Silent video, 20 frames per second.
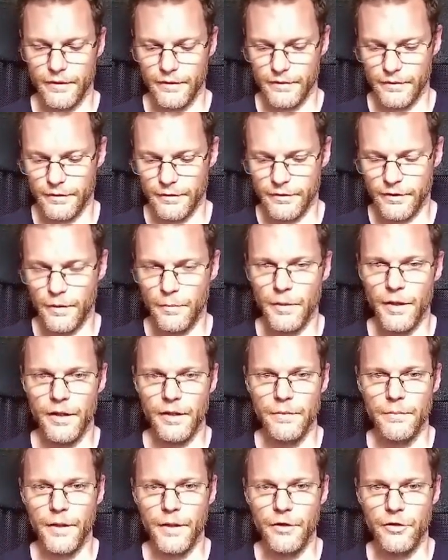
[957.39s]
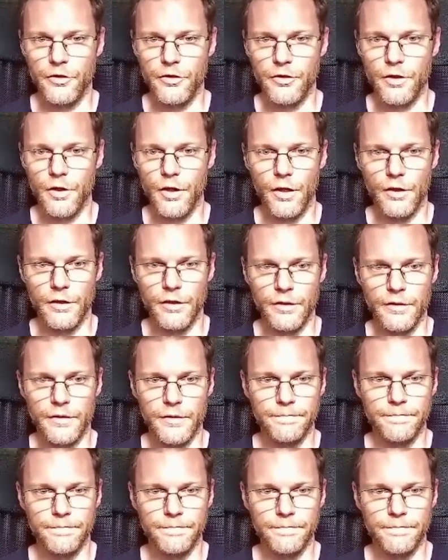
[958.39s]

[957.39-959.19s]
some animation on it.